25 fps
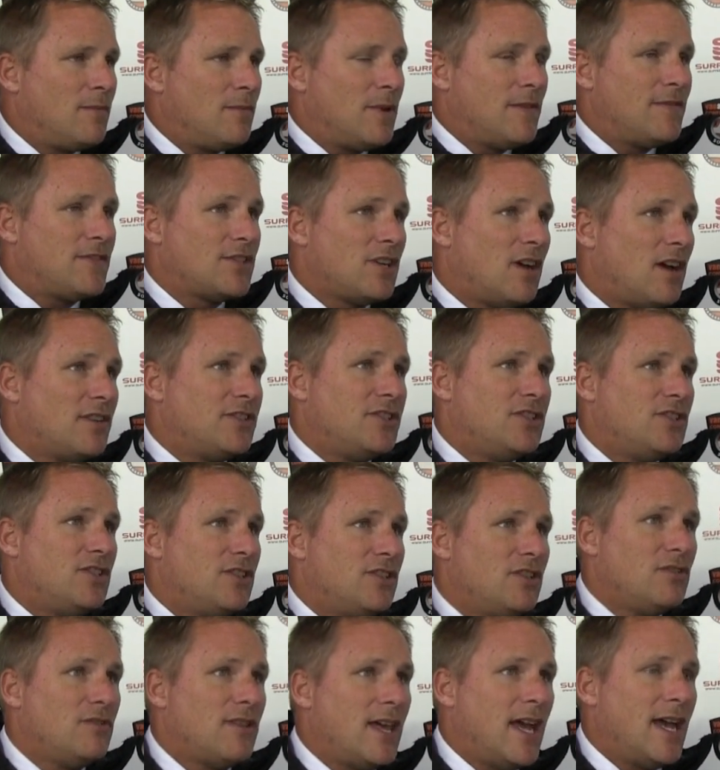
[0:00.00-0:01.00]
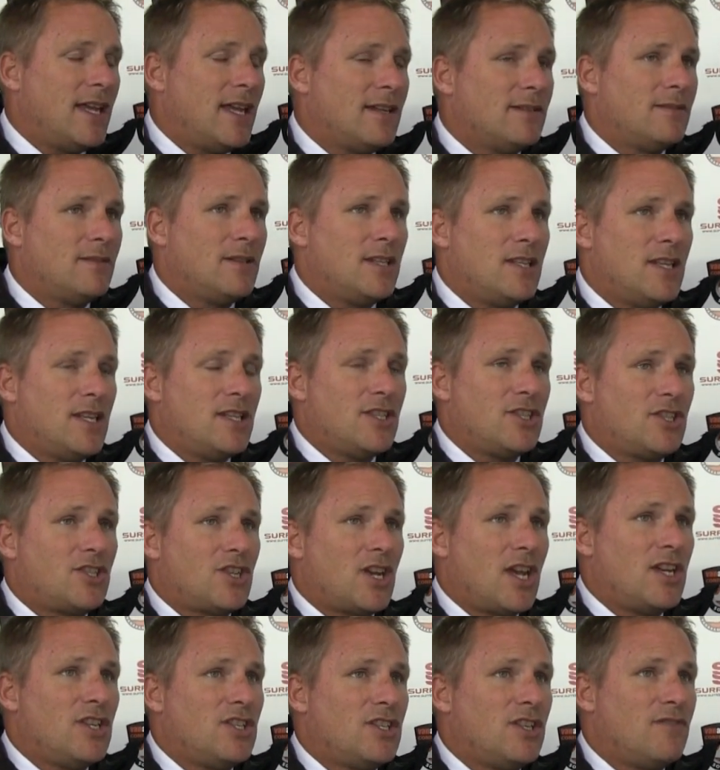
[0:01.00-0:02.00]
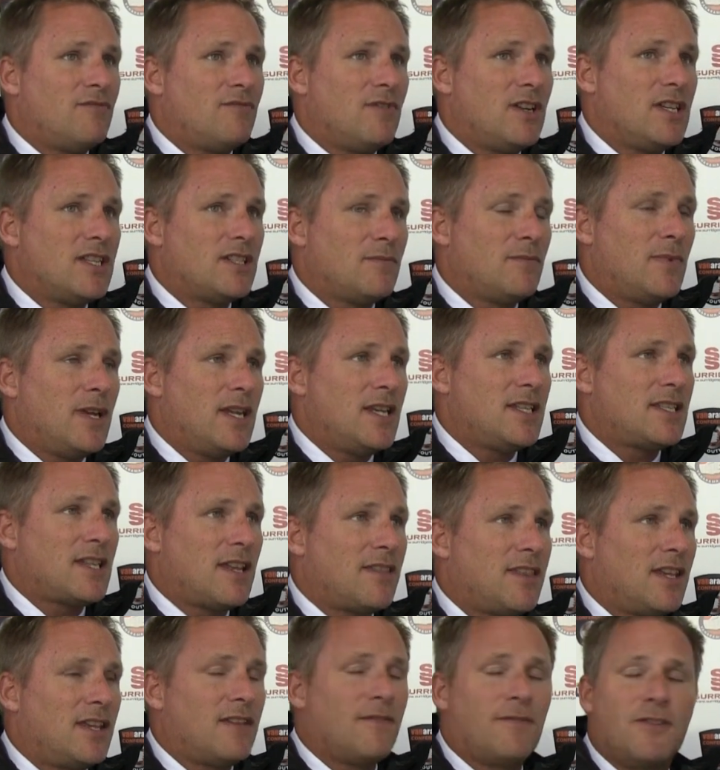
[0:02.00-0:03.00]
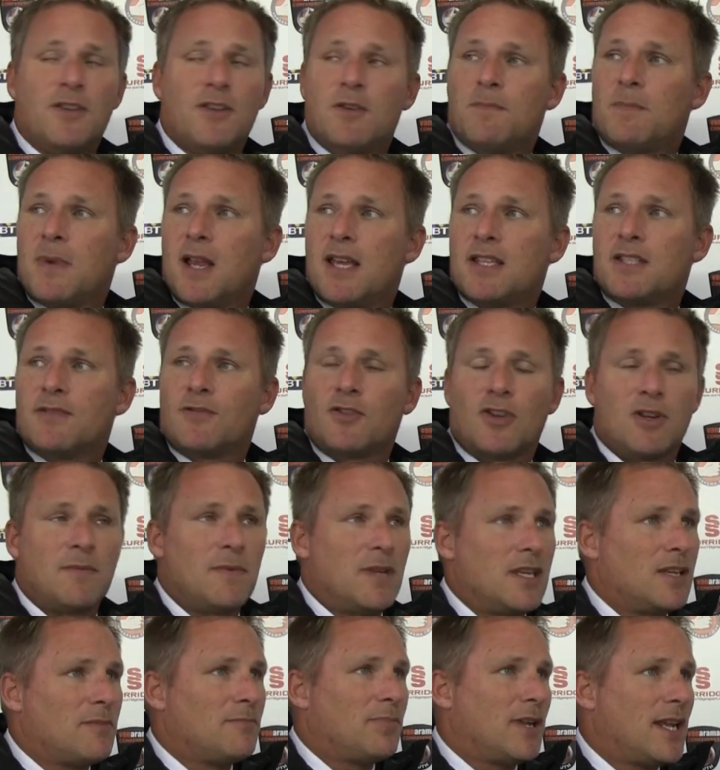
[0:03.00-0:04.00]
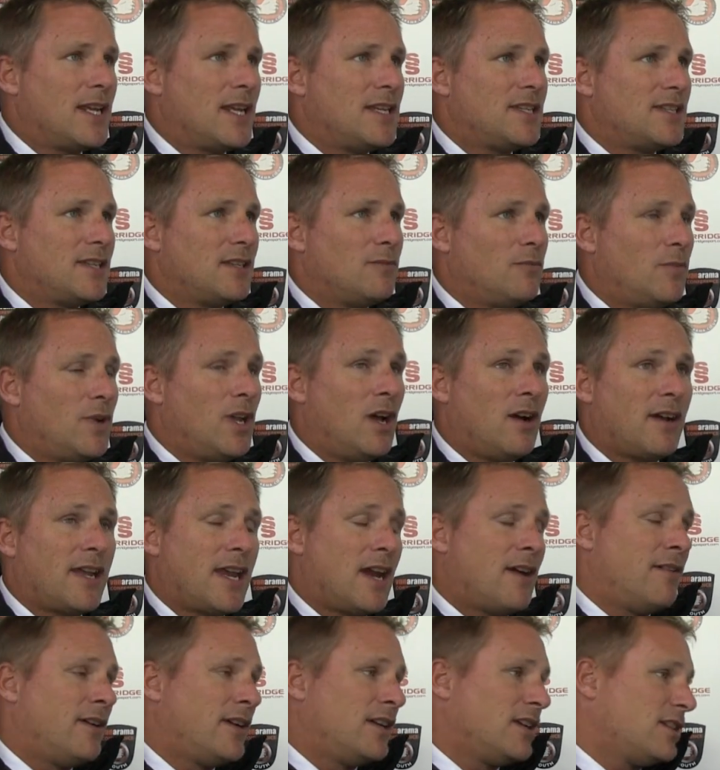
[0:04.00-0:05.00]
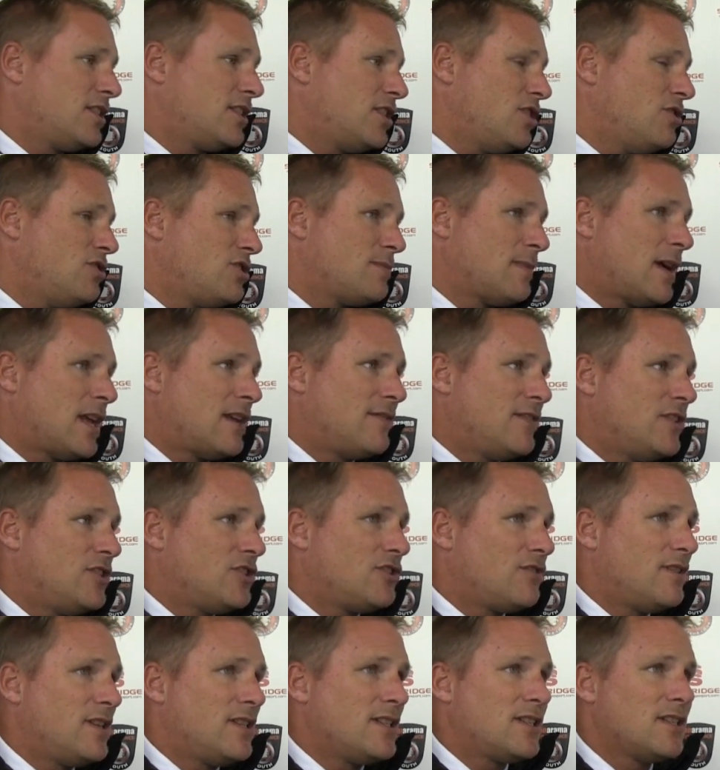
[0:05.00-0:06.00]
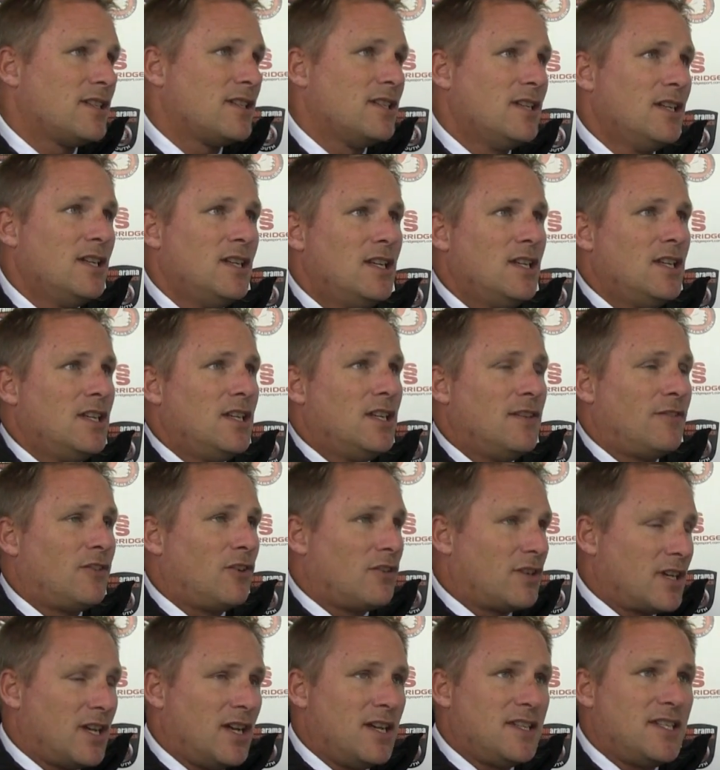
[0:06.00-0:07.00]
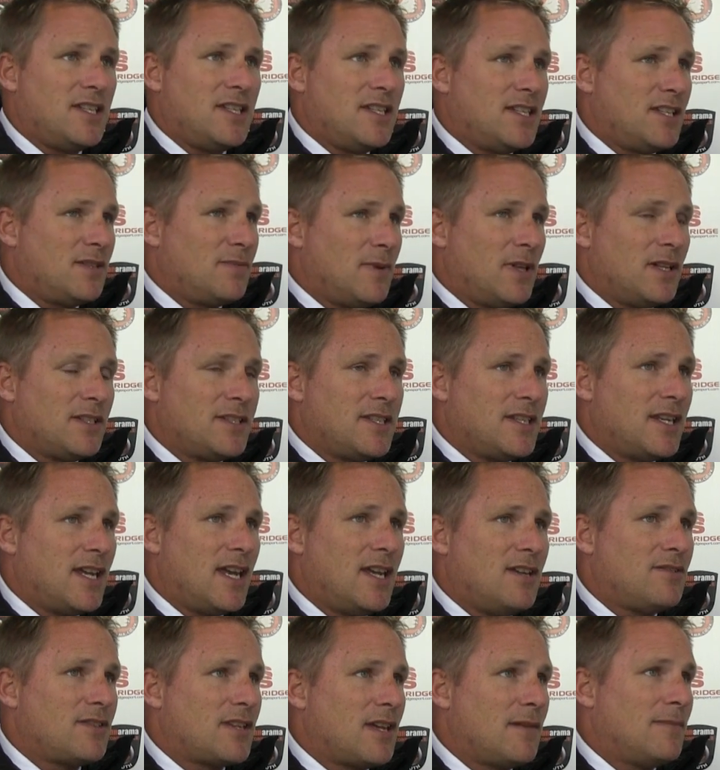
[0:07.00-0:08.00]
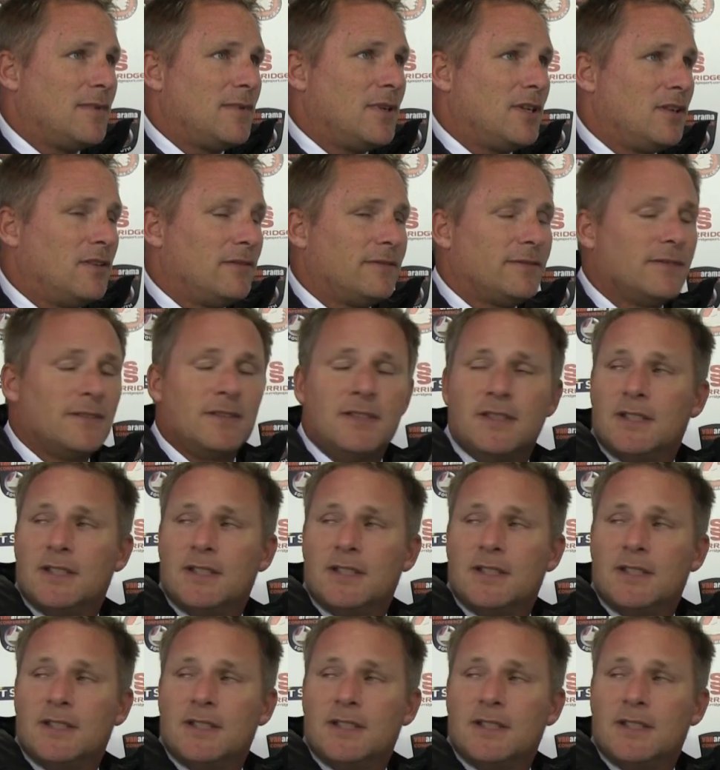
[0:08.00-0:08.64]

And we've started to do that. It's changed in recent weeks. I think a few players have got a bit complacent. We are carrying a huge amount of injuries. You've got Curtis as well today, who's coming off.